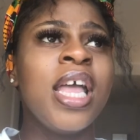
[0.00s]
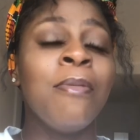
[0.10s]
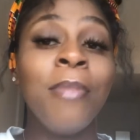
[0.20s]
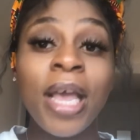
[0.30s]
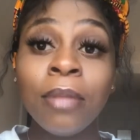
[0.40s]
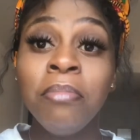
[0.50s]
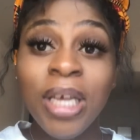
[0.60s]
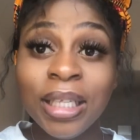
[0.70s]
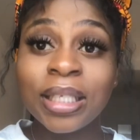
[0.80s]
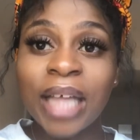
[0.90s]

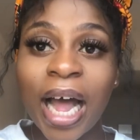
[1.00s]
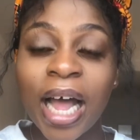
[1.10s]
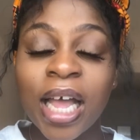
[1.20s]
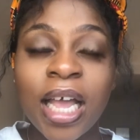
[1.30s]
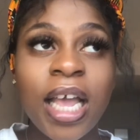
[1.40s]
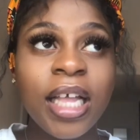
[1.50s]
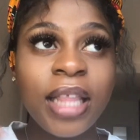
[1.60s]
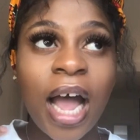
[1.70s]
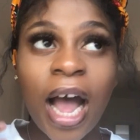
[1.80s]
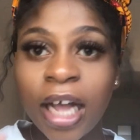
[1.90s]
means that in
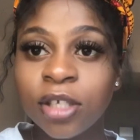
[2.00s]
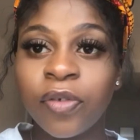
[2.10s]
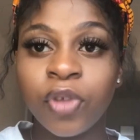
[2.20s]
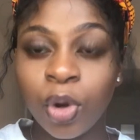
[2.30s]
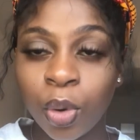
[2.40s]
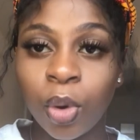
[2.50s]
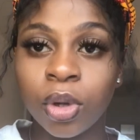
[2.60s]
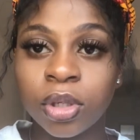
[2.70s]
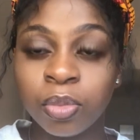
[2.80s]
the eyes of the Lord,